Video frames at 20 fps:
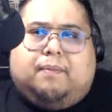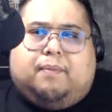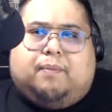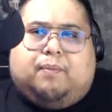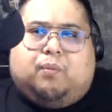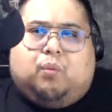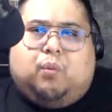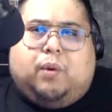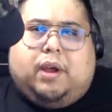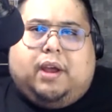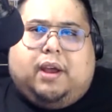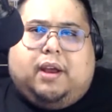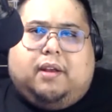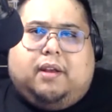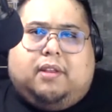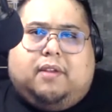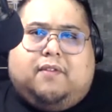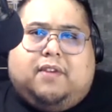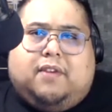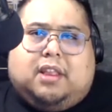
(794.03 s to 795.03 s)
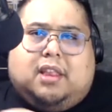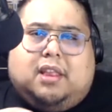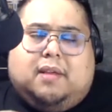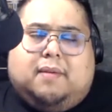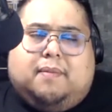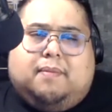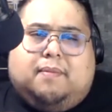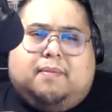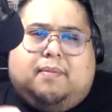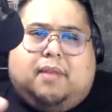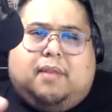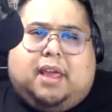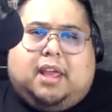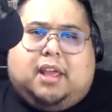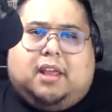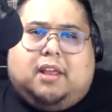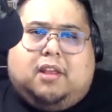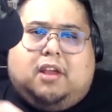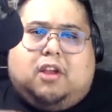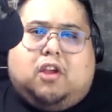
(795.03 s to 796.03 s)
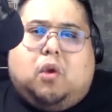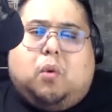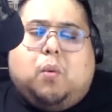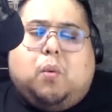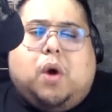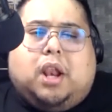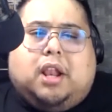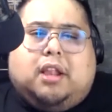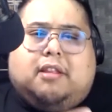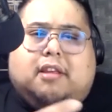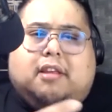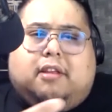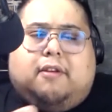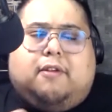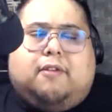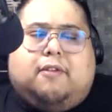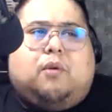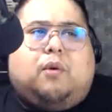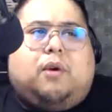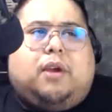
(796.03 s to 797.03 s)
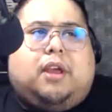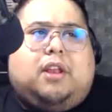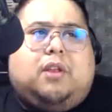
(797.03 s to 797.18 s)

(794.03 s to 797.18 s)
where the victim like you want to tell their story?